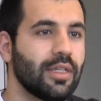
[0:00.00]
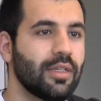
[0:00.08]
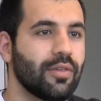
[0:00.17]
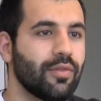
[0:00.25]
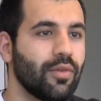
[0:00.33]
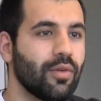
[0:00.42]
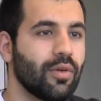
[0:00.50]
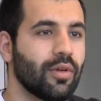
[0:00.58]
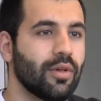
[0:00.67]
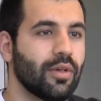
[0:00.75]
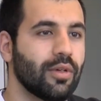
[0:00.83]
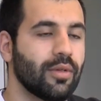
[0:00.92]

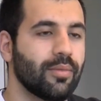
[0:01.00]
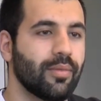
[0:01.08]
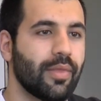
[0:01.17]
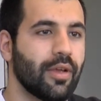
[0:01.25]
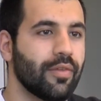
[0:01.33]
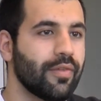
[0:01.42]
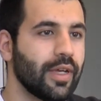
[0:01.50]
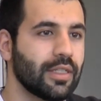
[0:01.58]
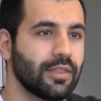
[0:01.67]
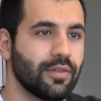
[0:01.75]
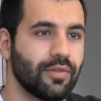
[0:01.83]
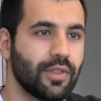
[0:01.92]
for the effects
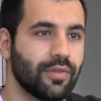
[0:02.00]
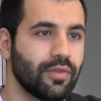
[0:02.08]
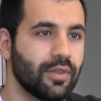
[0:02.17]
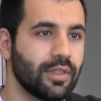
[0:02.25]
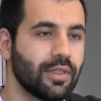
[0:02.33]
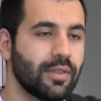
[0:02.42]
of different